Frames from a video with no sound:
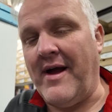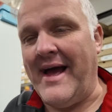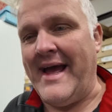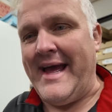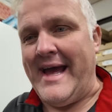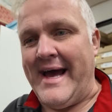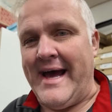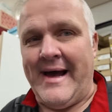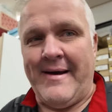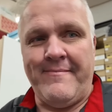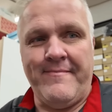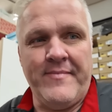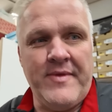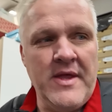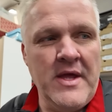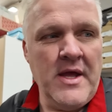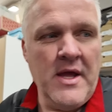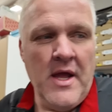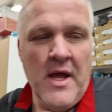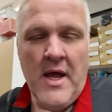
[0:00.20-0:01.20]
I am
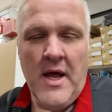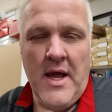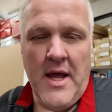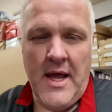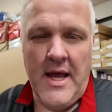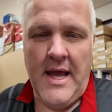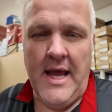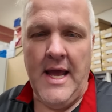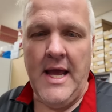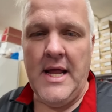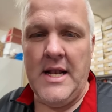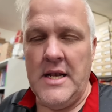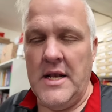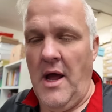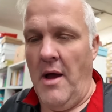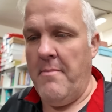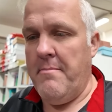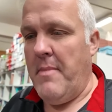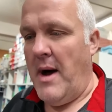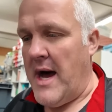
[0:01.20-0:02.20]
in
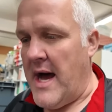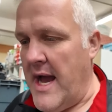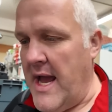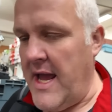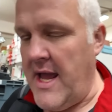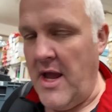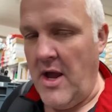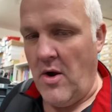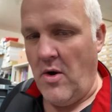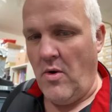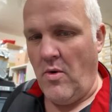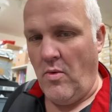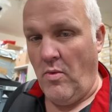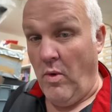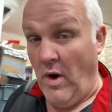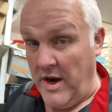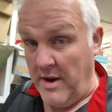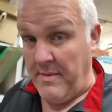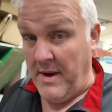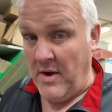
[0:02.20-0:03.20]

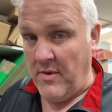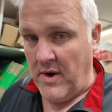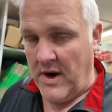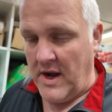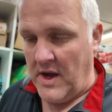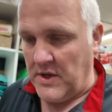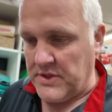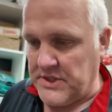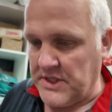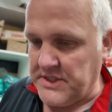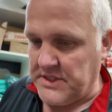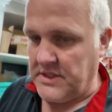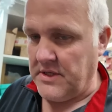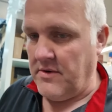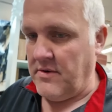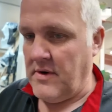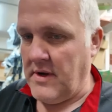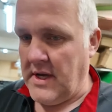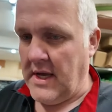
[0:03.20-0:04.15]
one of my warehouses,